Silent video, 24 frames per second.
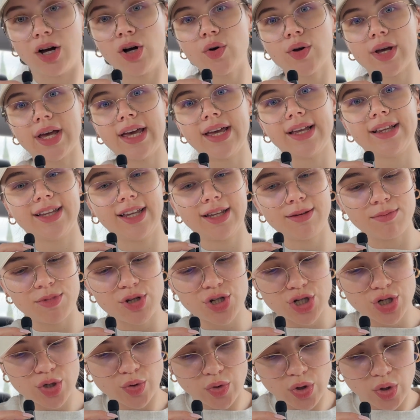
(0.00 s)
Okay, let me
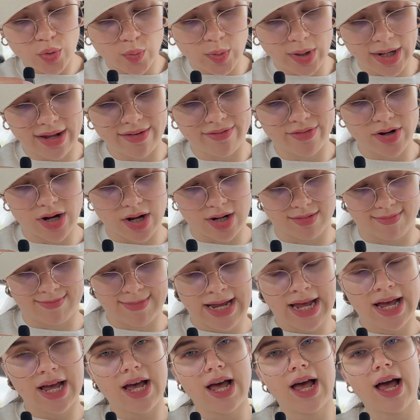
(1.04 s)
show you what I've got.
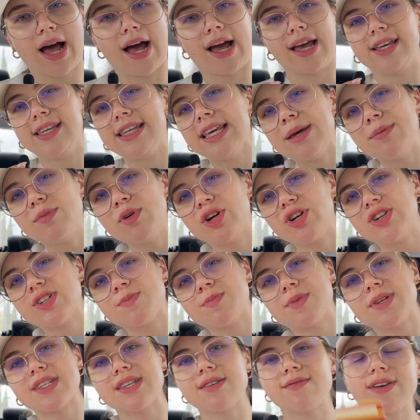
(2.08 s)
I came here
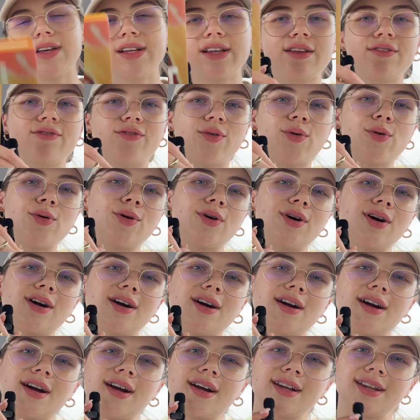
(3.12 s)
specifically
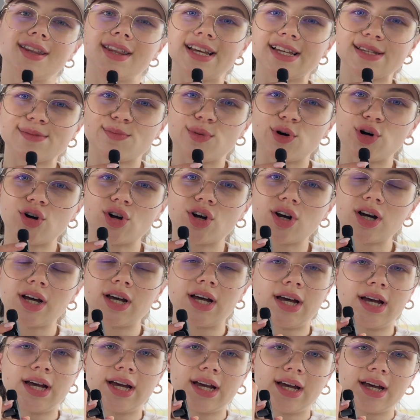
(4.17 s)
for this book
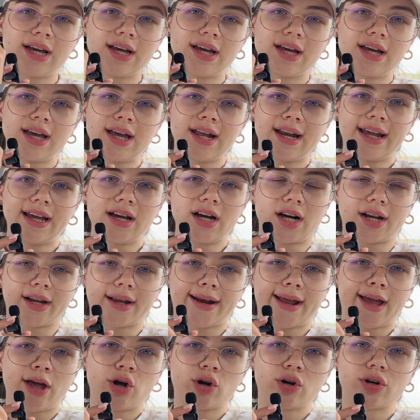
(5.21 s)
and I got it.
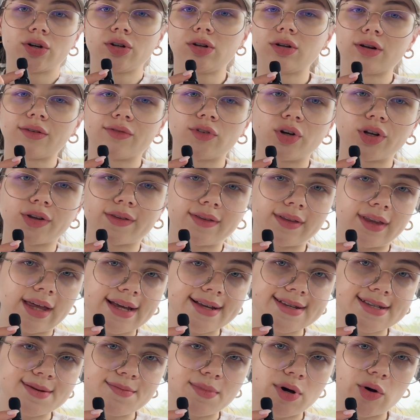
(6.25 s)
I heard a lot of good
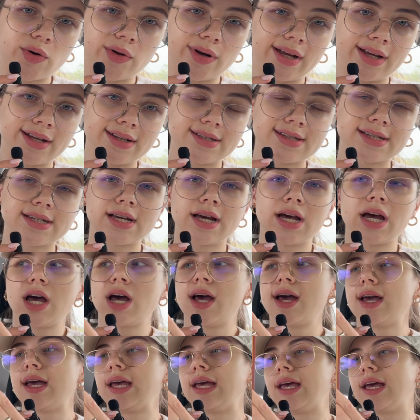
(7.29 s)
things about it,
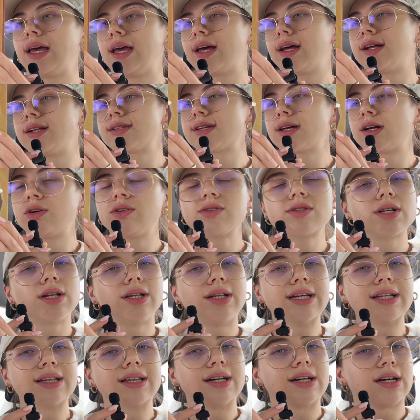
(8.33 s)
and I also
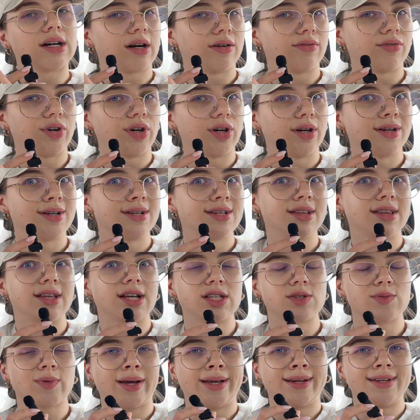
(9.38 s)
like the cover.
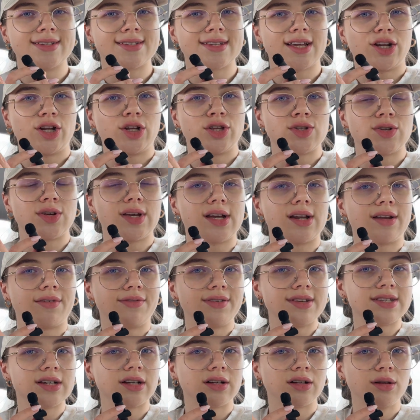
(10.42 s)
That's why I decided to get a
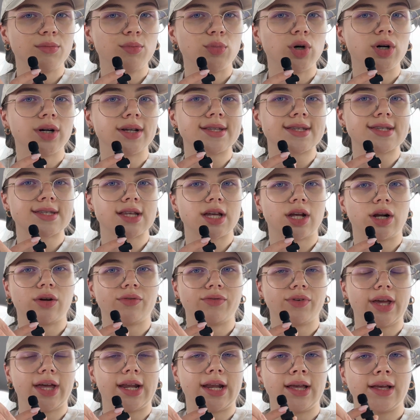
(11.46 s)
physical book instead of
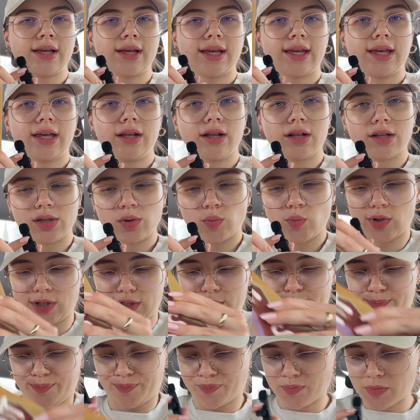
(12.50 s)
getting a Kindle one.